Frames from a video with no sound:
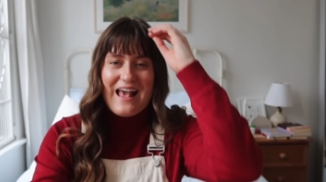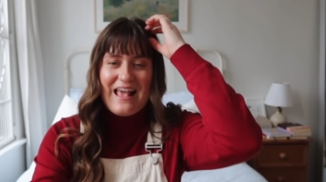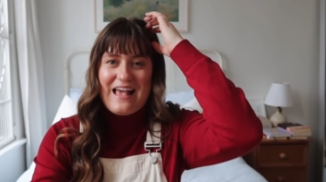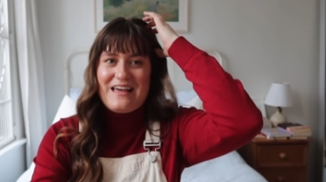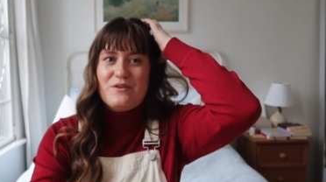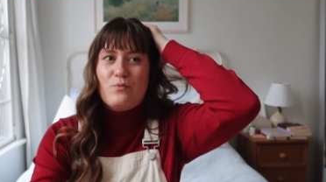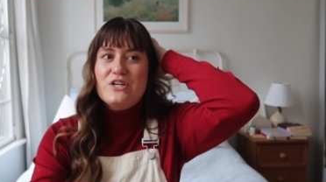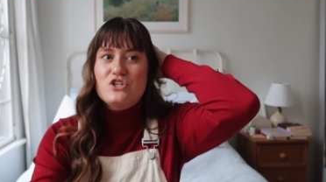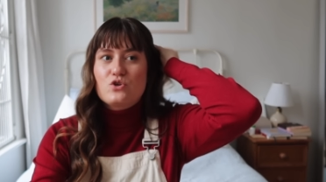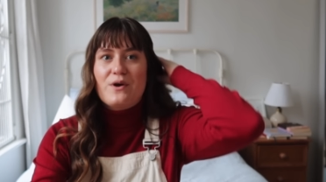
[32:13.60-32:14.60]
and
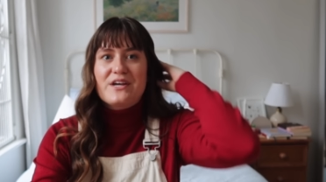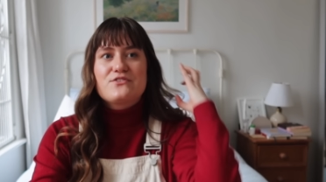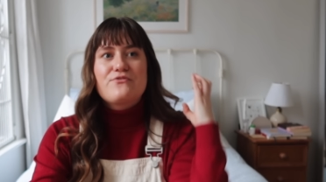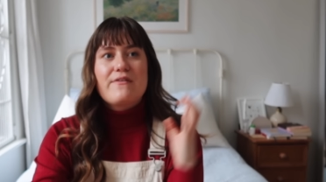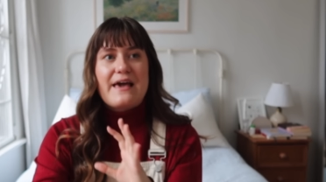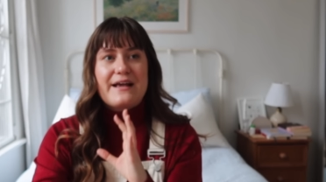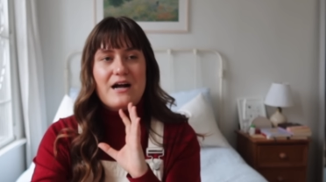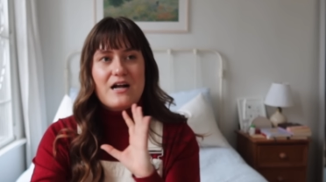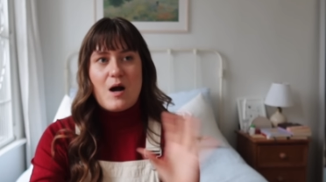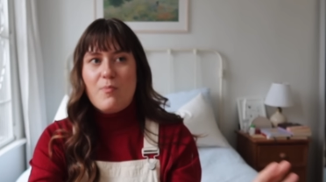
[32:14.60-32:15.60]
we joined for
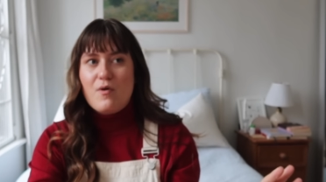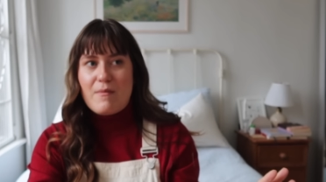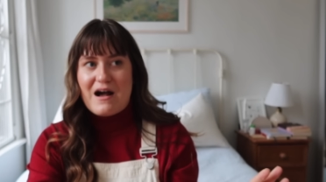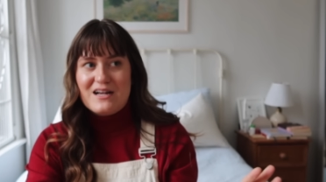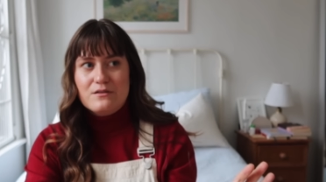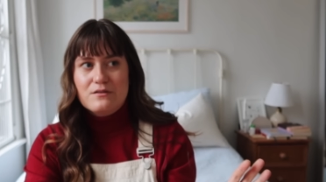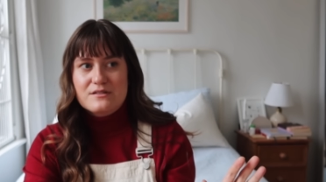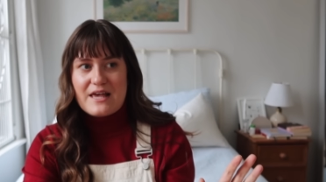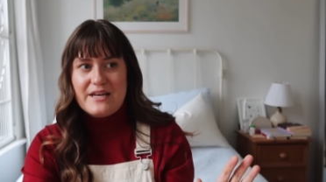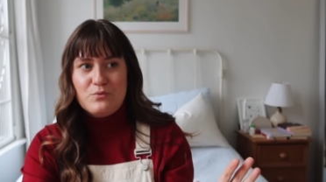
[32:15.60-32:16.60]
like a couple
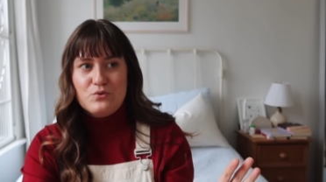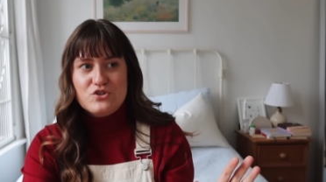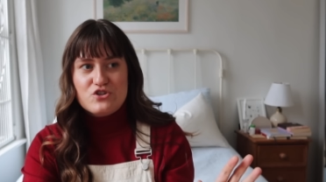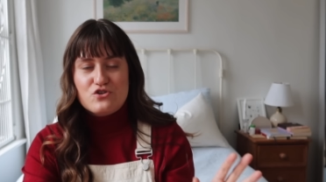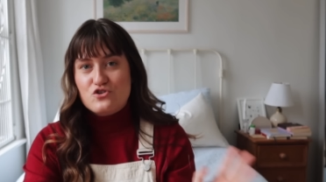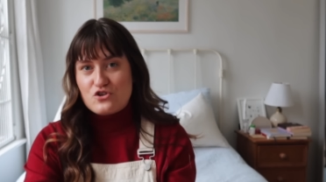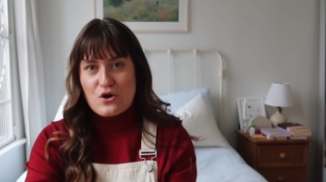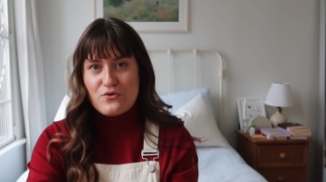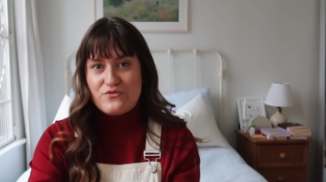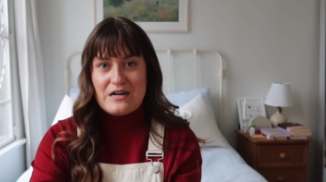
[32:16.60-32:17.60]
miles and it was
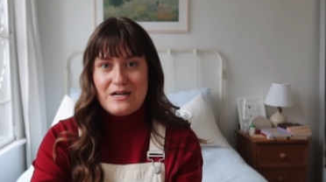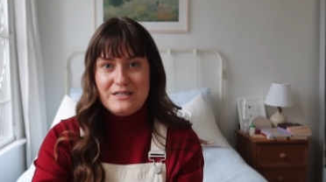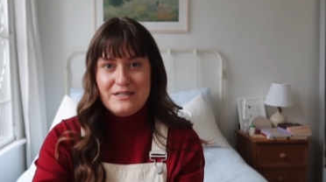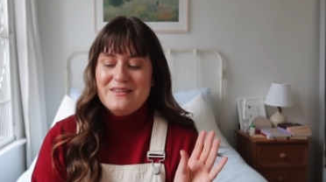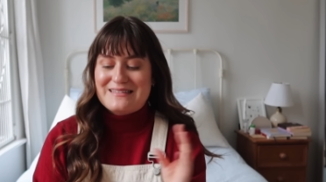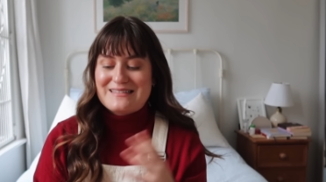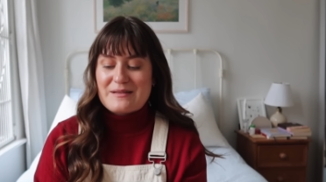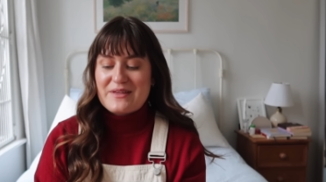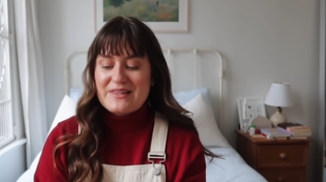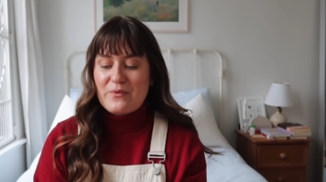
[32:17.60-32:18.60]
so fun. This is
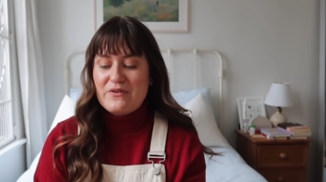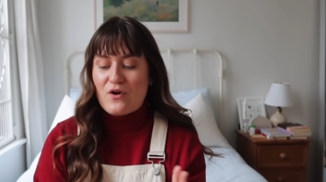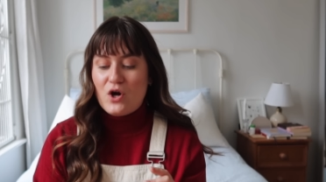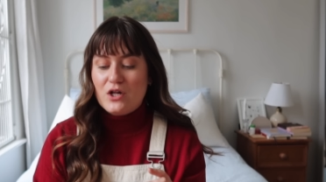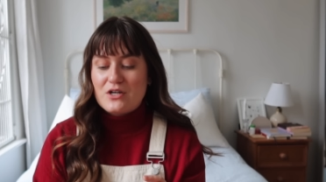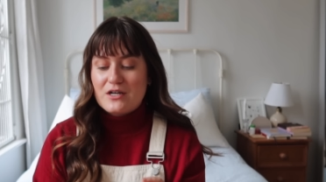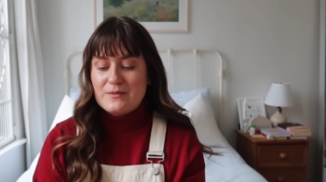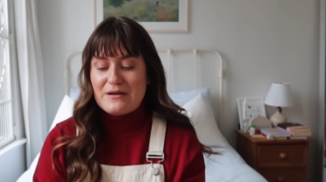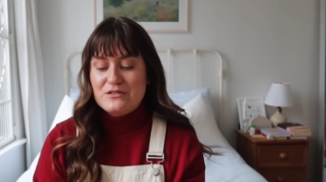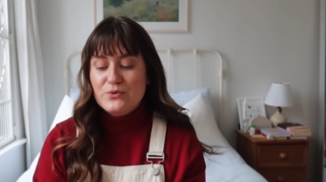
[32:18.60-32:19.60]
something that we've all talked
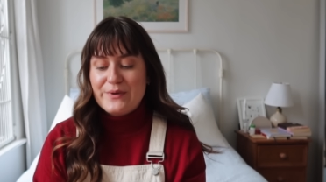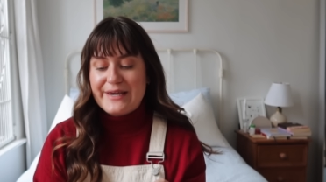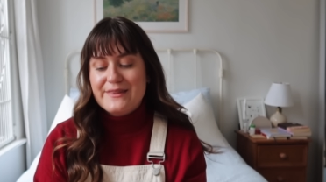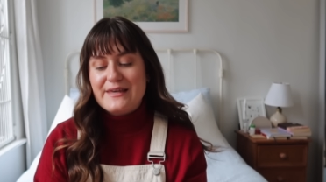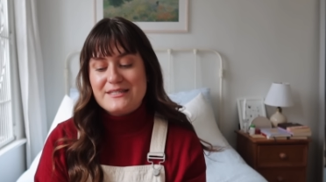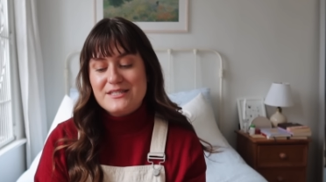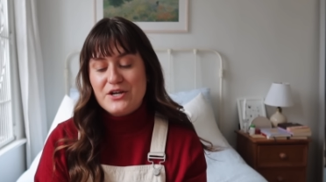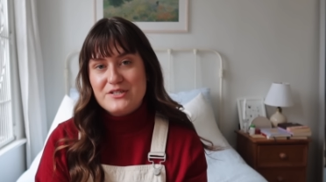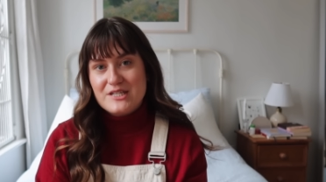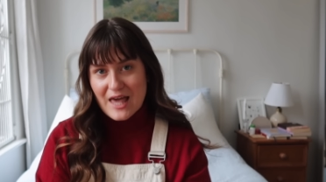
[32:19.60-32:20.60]
about doing this
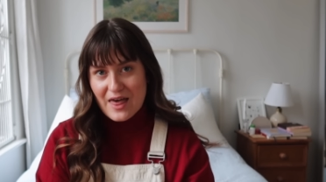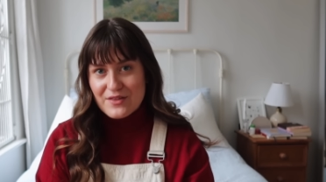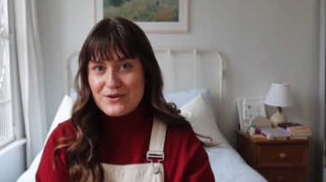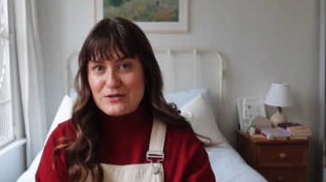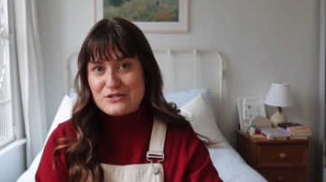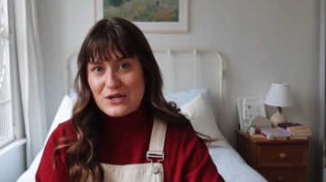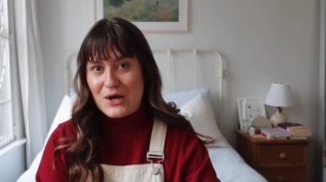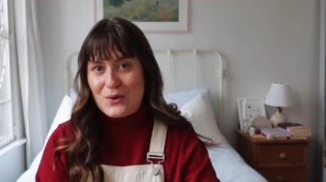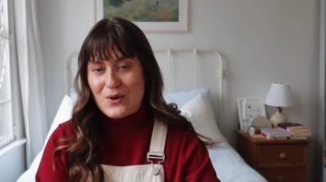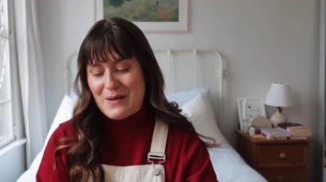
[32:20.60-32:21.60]
year together
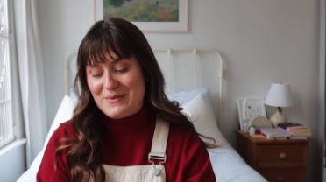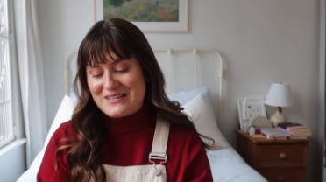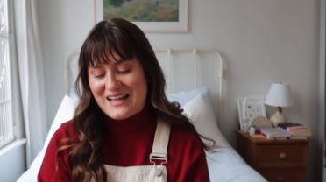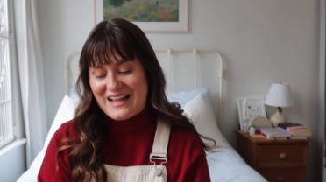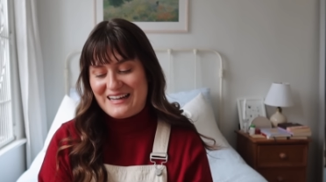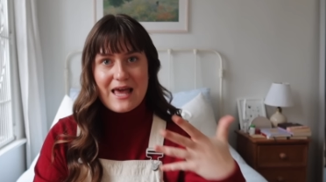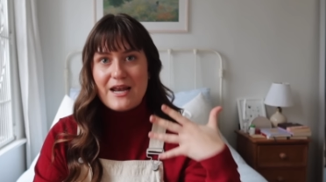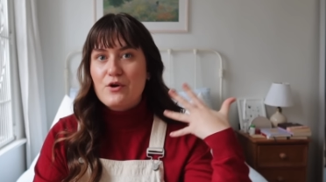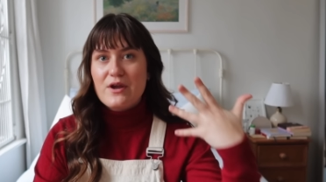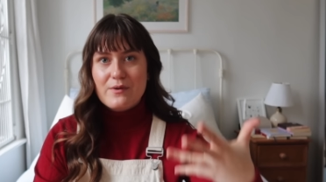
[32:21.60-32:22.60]
so I'm excited and
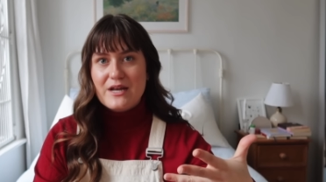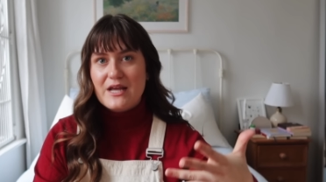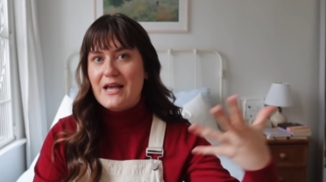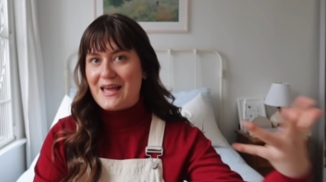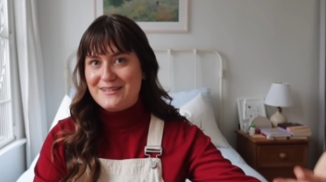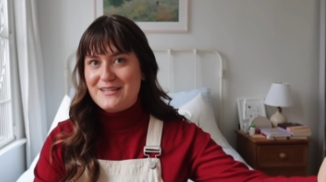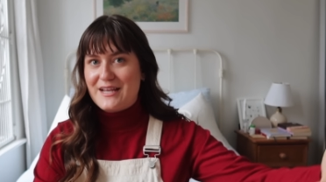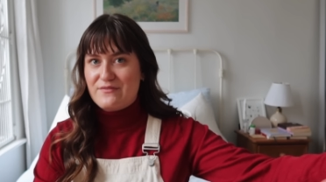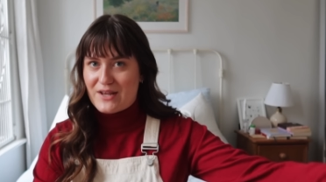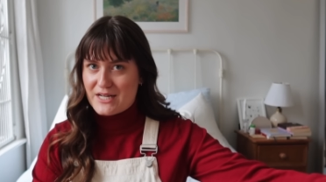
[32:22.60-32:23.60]
a great way to again
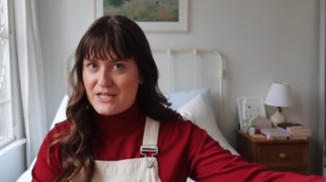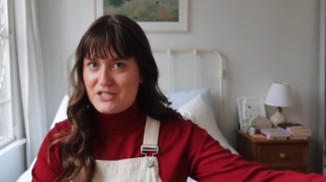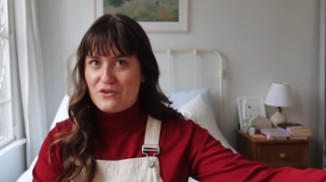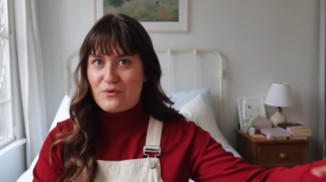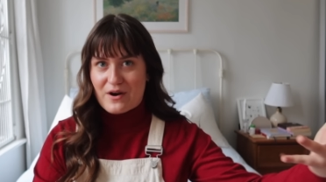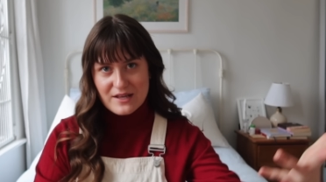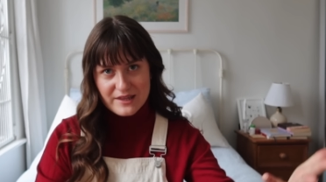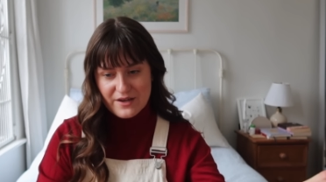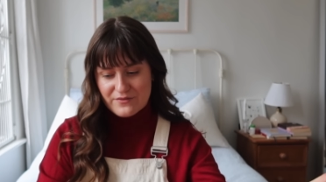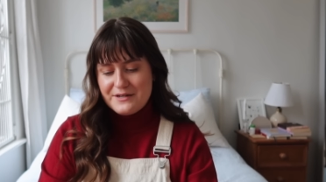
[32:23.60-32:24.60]
take advantage of where I
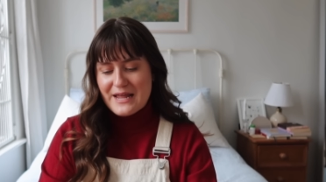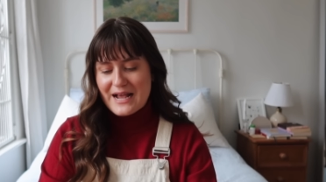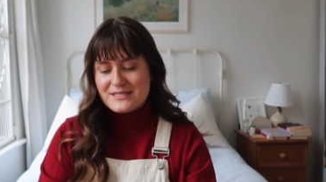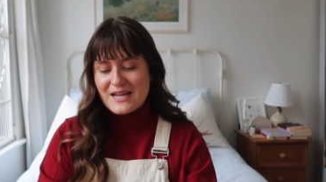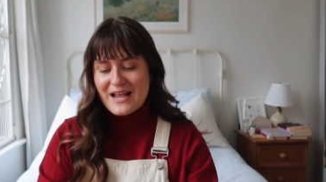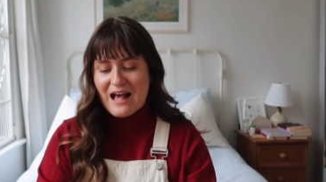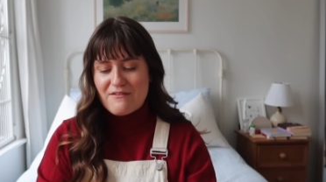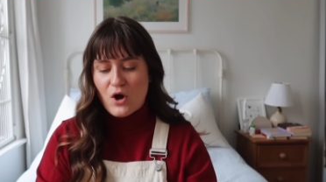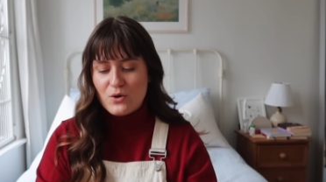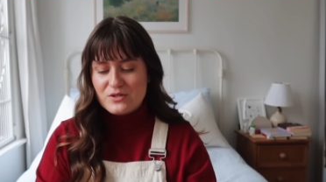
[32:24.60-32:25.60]
live. Next I
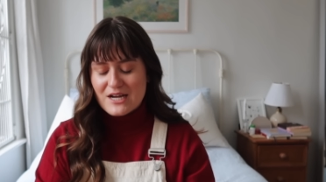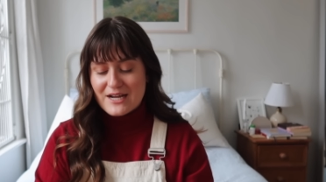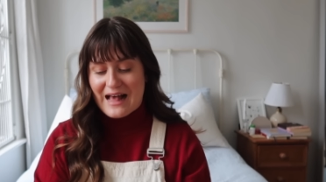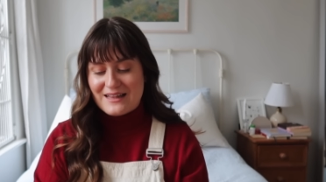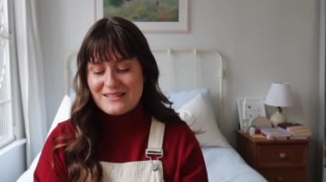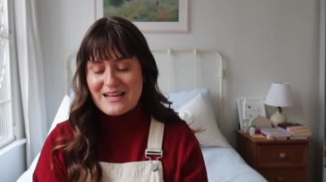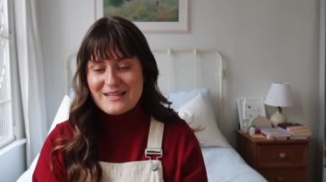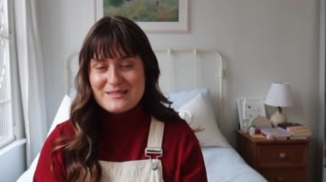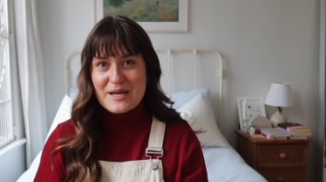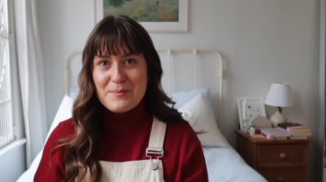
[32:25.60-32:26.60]
have host a
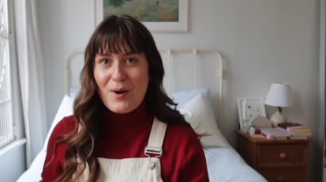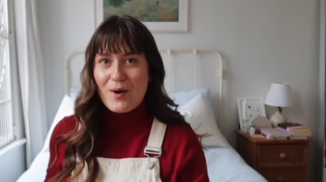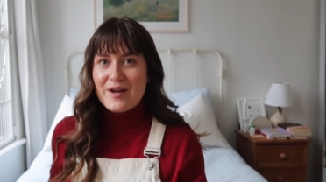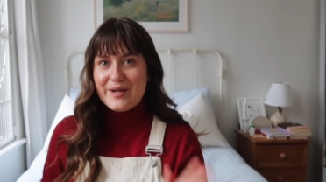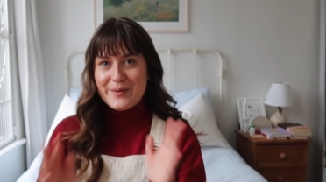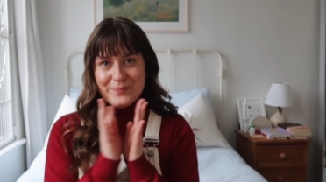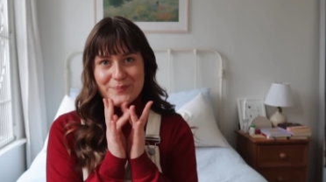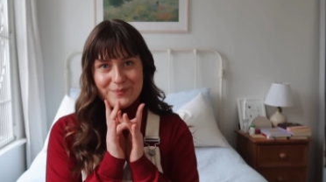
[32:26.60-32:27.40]
Valentine's Day party.